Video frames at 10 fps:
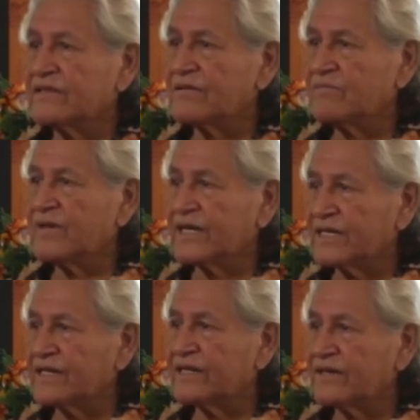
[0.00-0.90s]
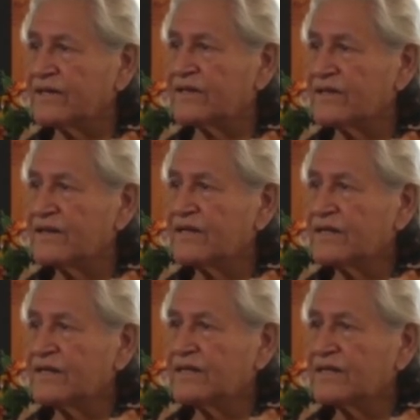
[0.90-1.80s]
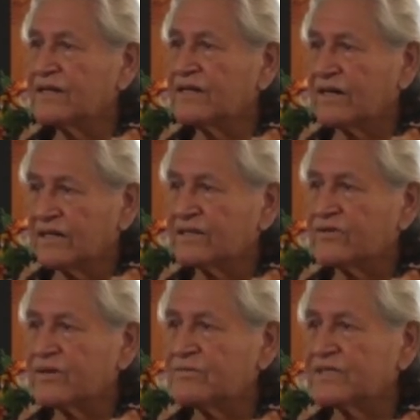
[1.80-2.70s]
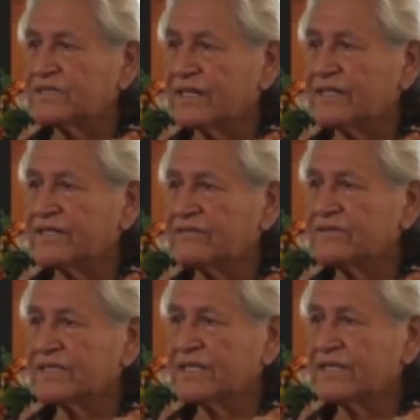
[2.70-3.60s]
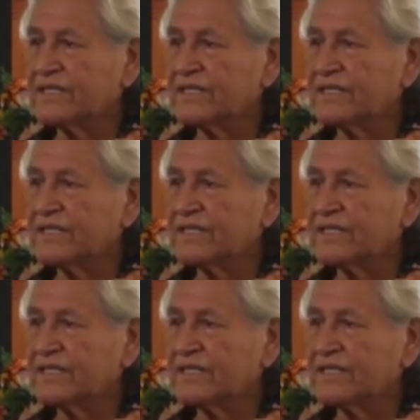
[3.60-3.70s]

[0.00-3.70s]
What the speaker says: them being there, all the representatives.